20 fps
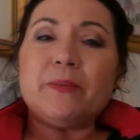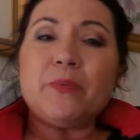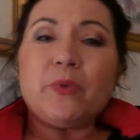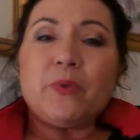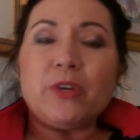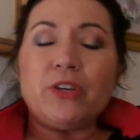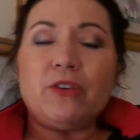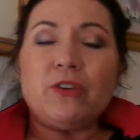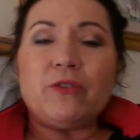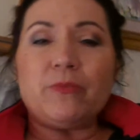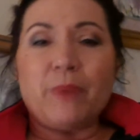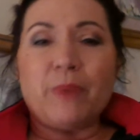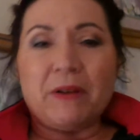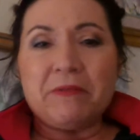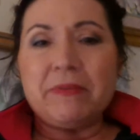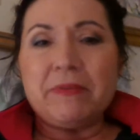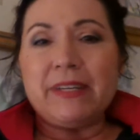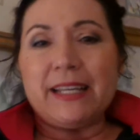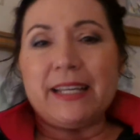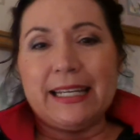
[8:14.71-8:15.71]
point you're
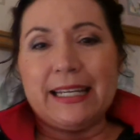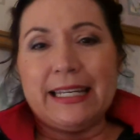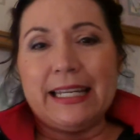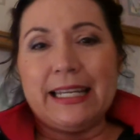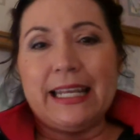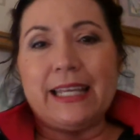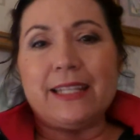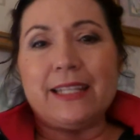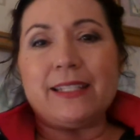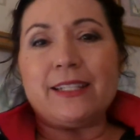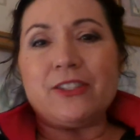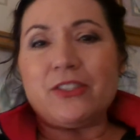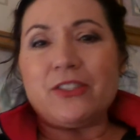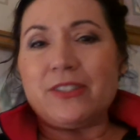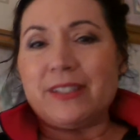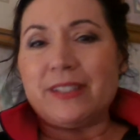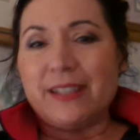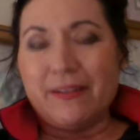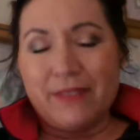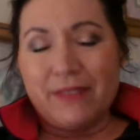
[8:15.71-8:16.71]
probably going to need to
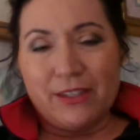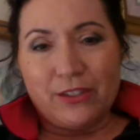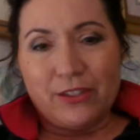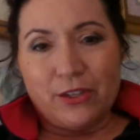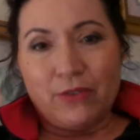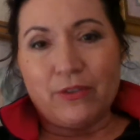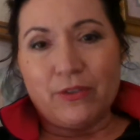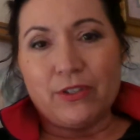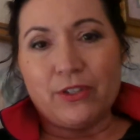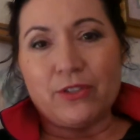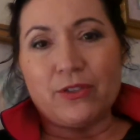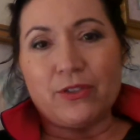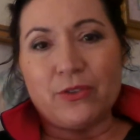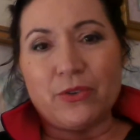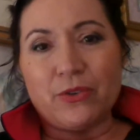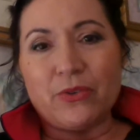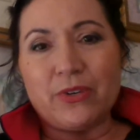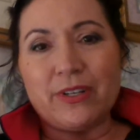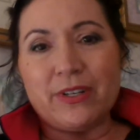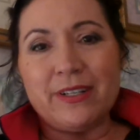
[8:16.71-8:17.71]
just give this over to the
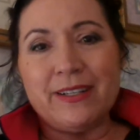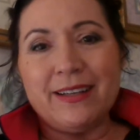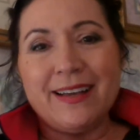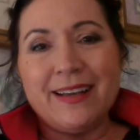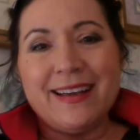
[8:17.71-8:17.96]
Lord.